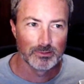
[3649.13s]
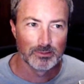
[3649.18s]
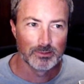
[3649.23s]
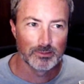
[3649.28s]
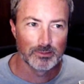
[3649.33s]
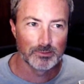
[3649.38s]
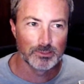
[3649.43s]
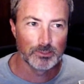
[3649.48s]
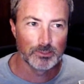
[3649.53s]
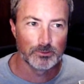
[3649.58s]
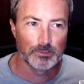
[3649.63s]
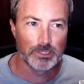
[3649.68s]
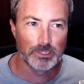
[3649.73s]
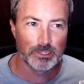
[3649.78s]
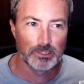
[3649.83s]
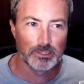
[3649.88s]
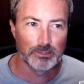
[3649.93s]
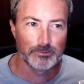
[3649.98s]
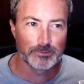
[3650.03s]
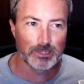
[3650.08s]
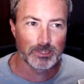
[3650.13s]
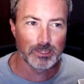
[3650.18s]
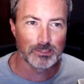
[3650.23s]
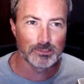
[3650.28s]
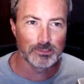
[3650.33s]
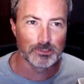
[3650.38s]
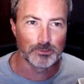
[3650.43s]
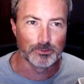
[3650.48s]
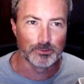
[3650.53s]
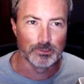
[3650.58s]
There's no negative
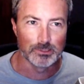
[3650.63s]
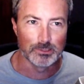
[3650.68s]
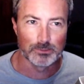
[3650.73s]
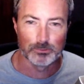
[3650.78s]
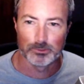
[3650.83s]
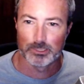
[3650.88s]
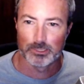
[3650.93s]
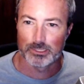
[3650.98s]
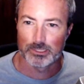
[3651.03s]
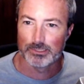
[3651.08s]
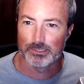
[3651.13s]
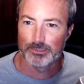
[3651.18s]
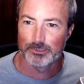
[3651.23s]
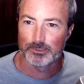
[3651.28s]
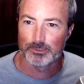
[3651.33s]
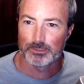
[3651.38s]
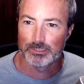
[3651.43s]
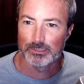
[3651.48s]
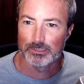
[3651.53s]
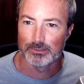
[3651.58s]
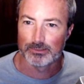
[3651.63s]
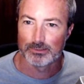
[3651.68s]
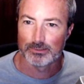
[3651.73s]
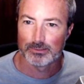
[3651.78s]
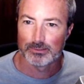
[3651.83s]
consequence. We're at 0 health.